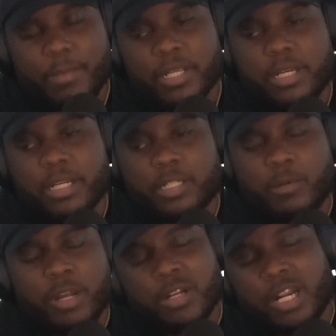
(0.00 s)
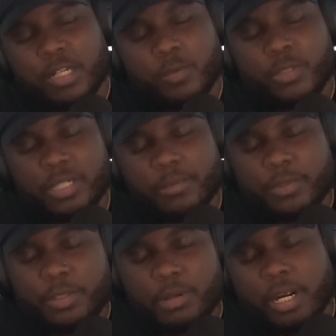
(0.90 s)
we're gonna kind of switch it up
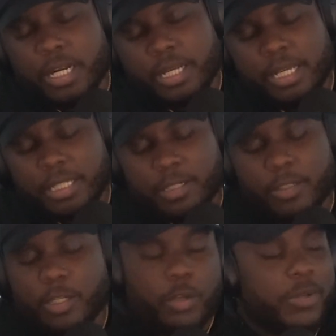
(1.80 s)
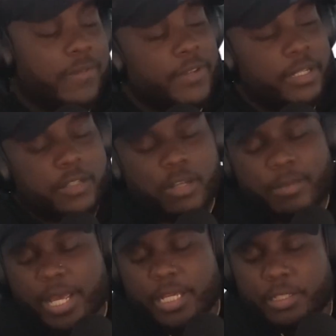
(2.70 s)
with you. All right, so you're in the fitness. So
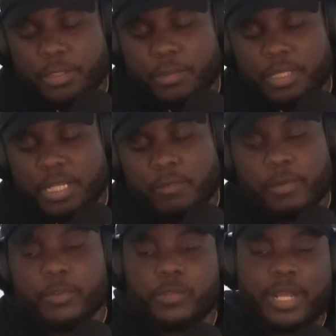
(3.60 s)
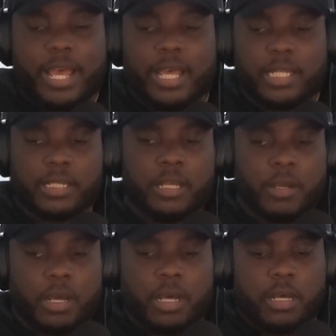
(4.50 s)
I'm gonna ask you, instead of what would you ask,
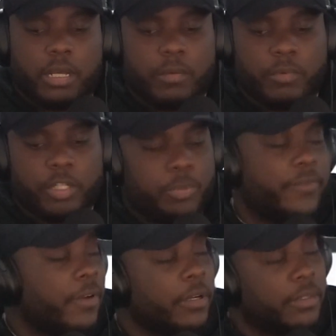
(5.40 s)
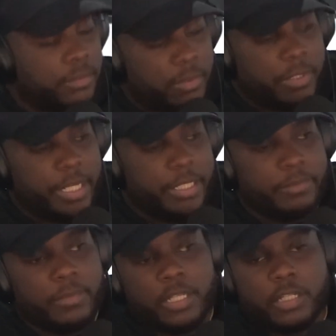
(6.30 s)
what do you prefer? Okay,
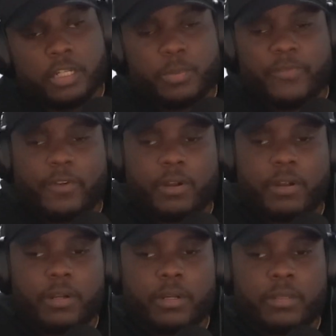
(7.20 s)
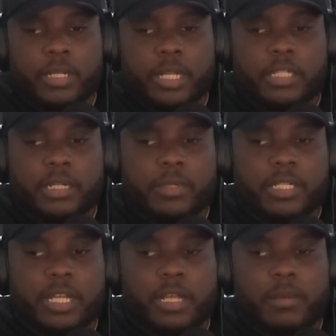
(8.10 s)
so do you prefer in the
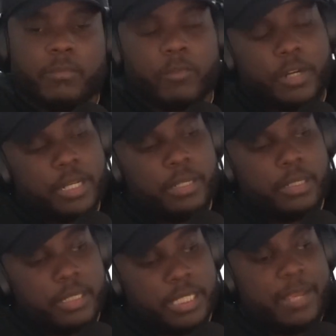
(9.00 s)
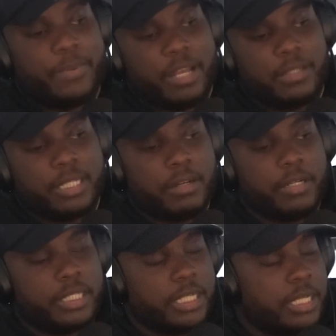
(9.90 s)
summertime stepping outside
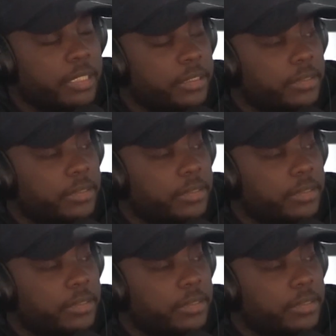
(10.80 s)
or inside?